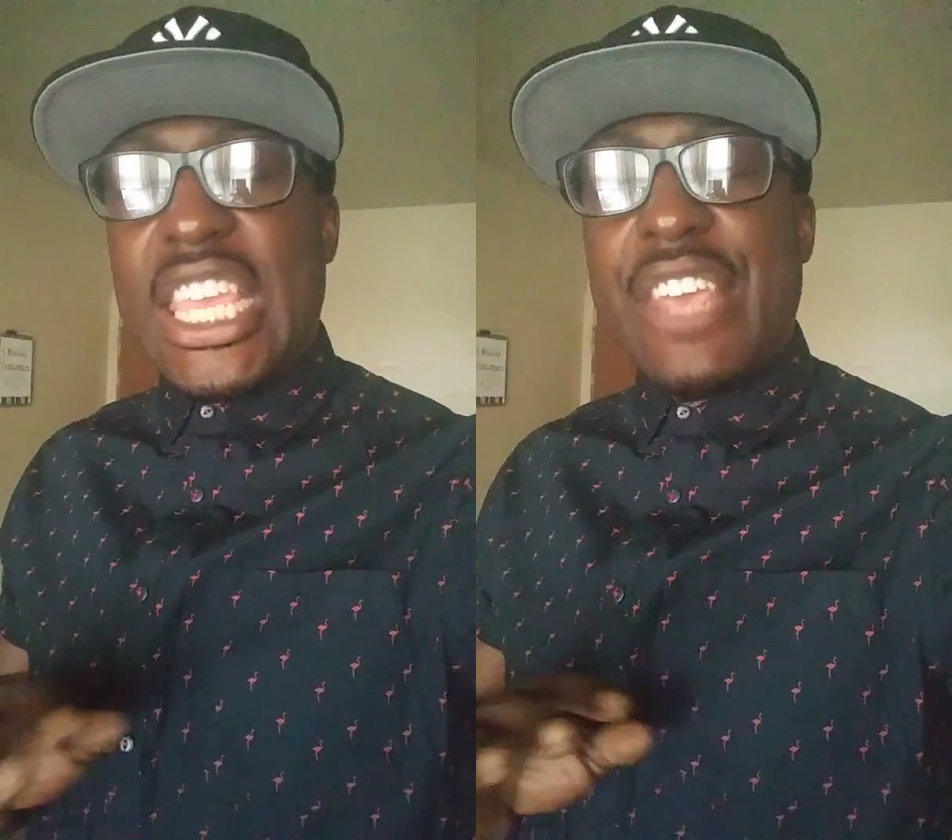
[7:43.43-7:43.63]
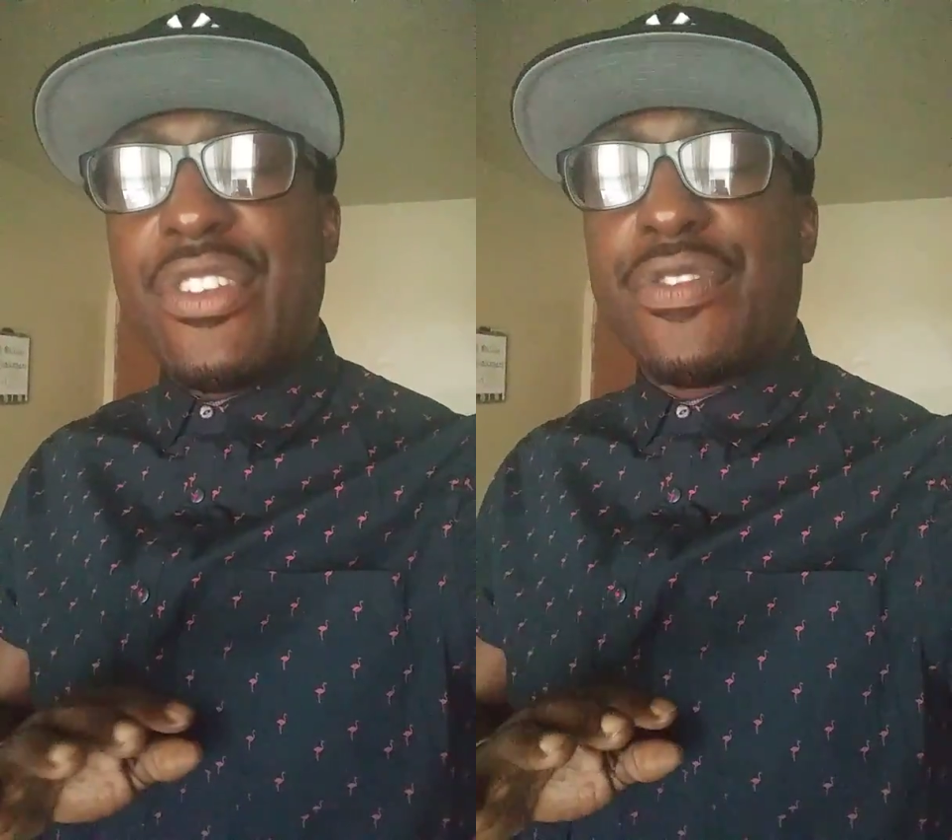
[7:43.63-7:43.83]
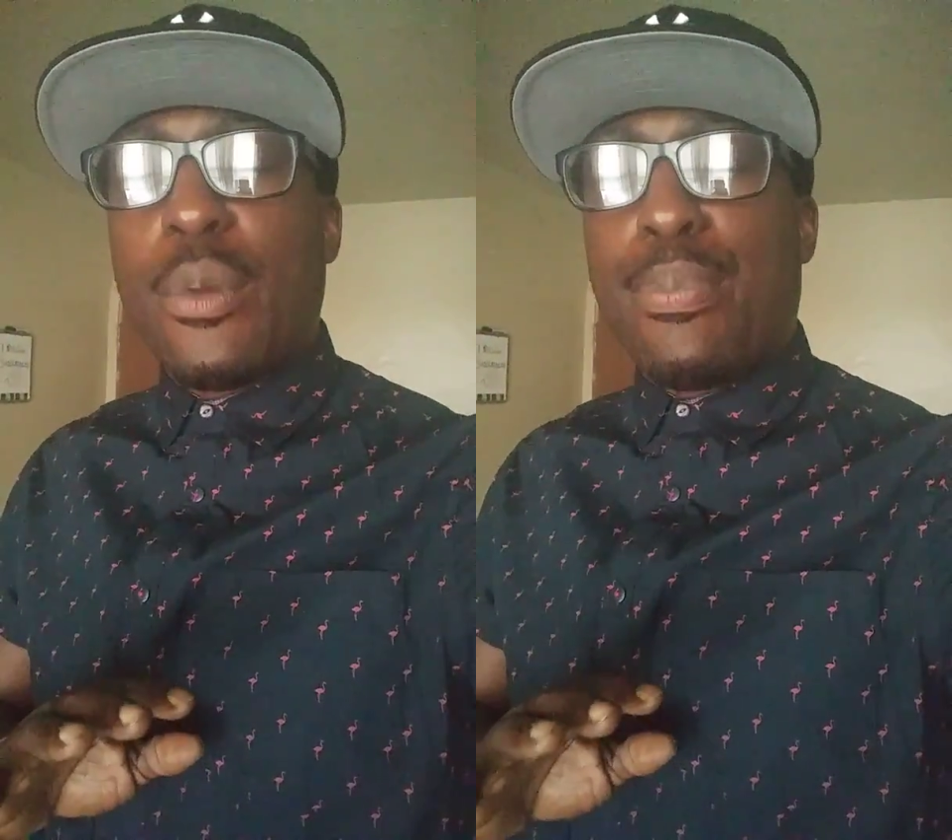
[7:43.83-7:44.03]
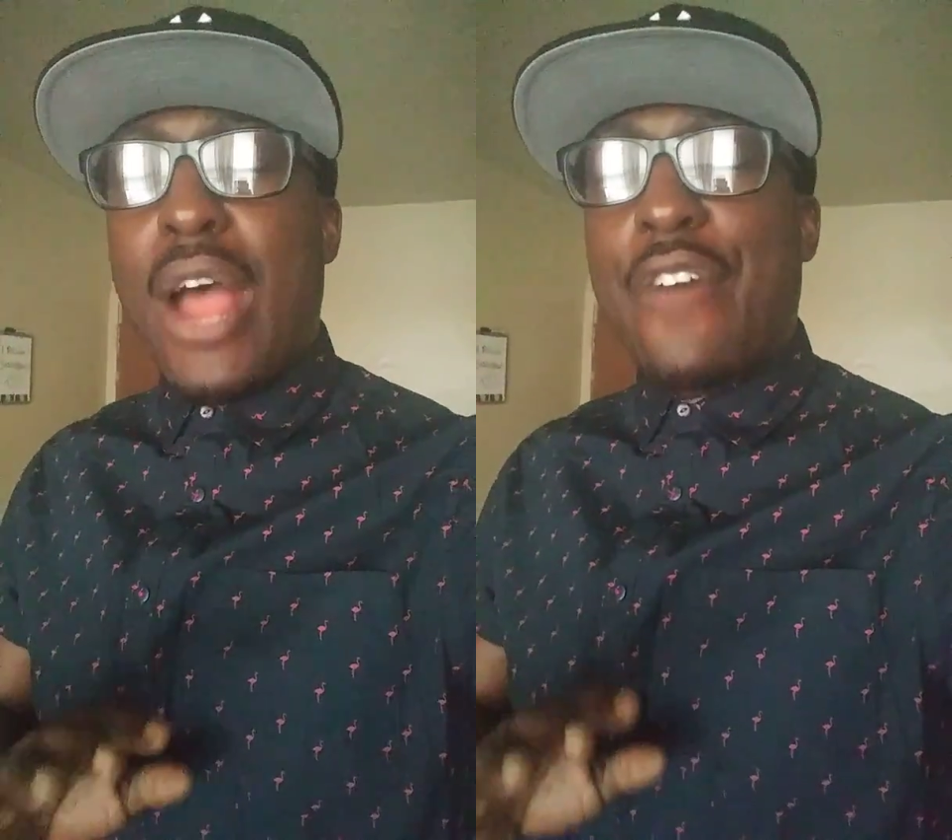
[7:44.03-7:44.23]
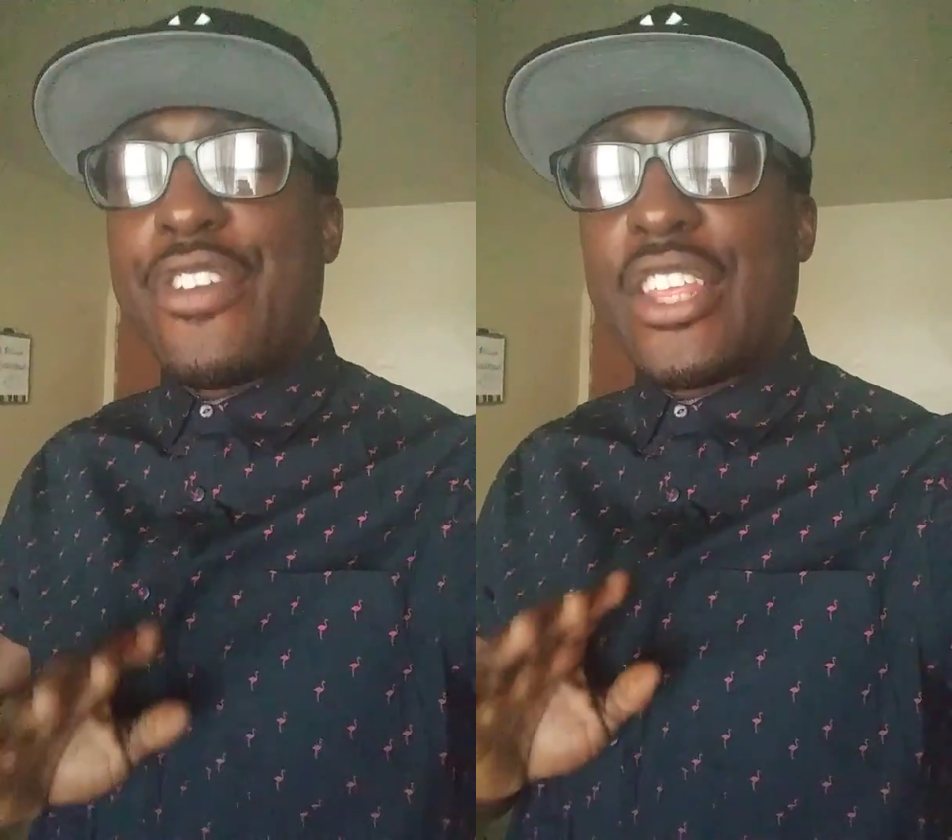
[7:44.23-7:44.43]
Even if the
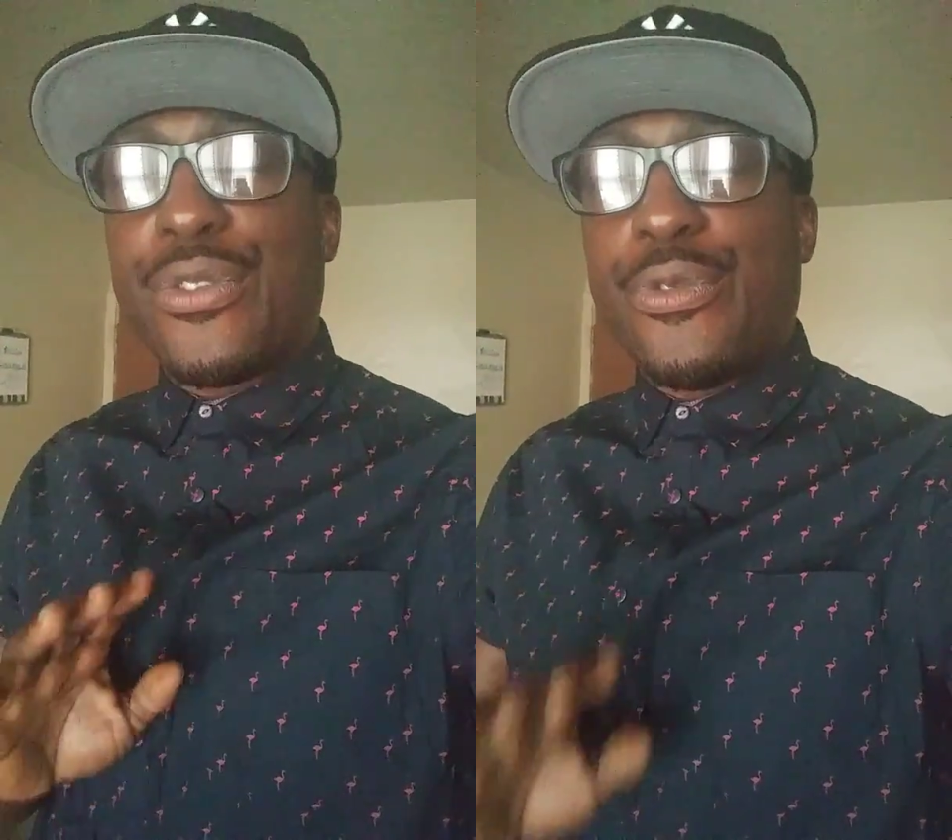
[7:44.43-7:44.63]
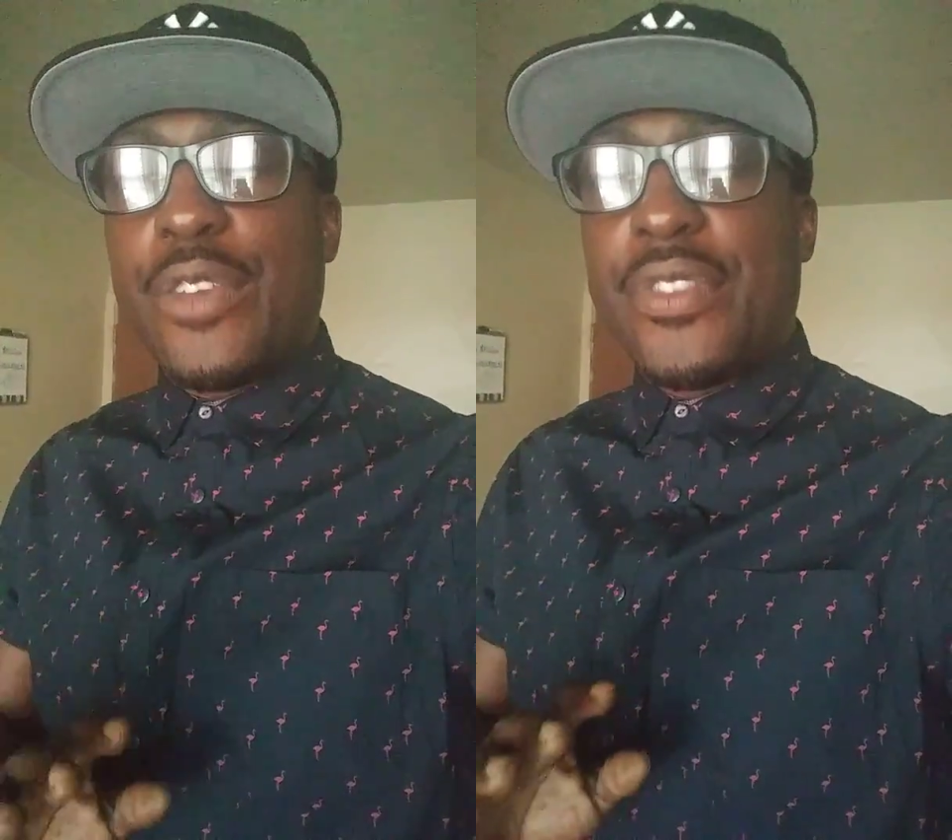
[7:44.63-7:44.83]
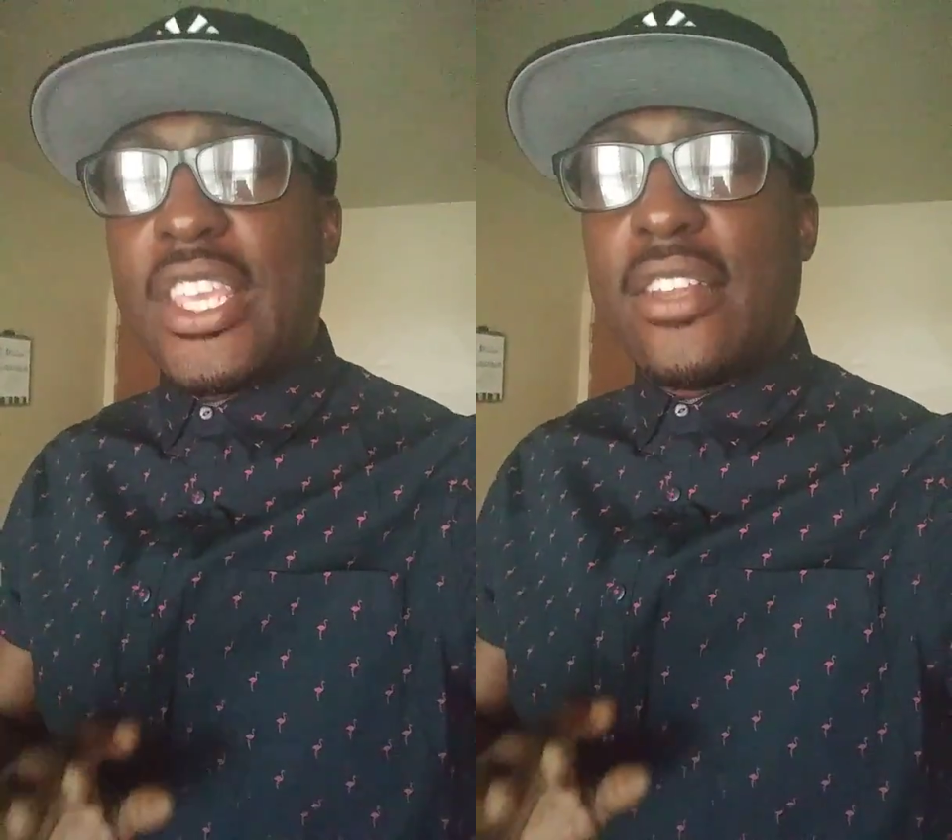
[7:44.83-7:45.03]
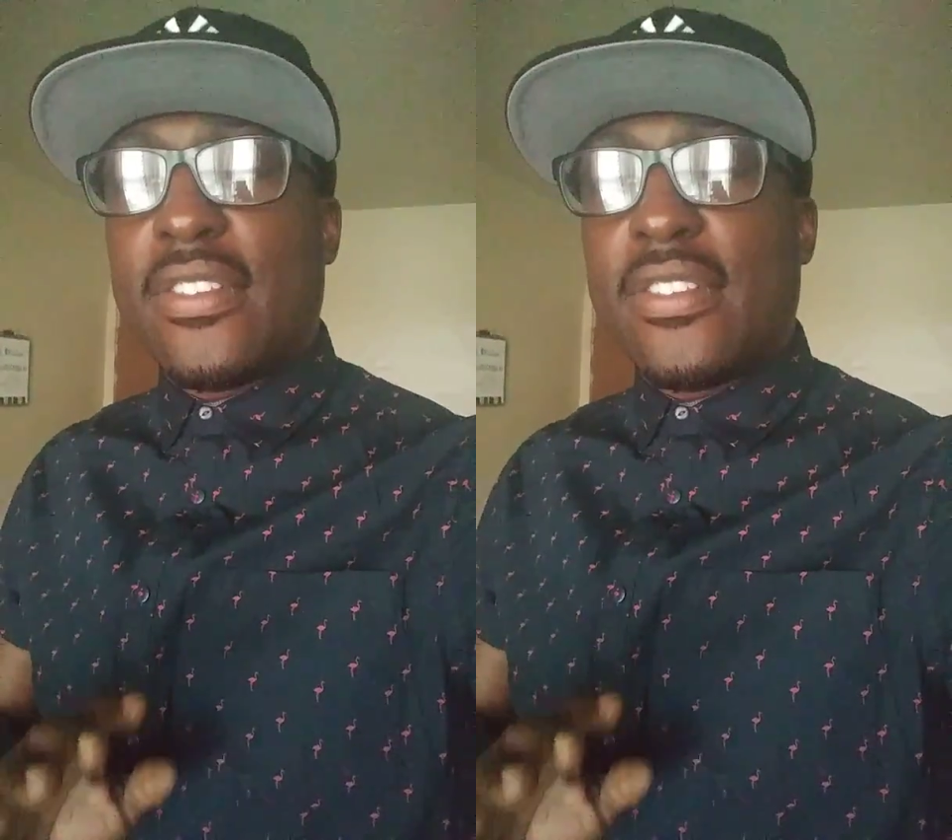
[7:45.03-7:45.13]
profit is 15